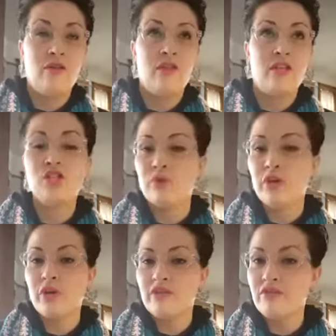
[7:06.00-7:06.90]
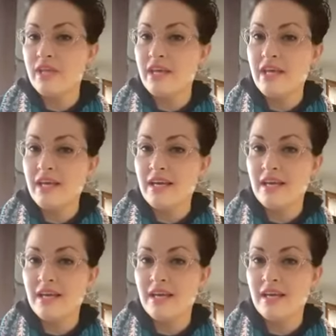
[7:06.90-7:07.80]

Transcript: the spring fling